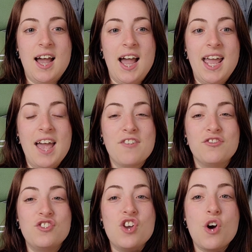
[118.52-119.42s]
I
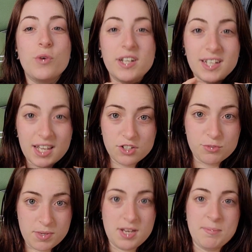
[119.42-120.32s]
have no
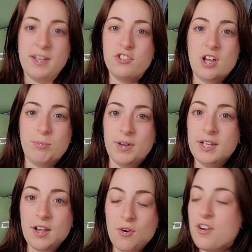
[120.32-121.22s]
engagement in my shop
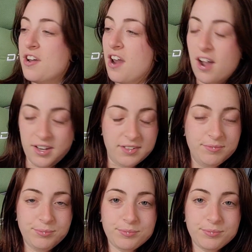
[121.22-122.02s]
right now, none.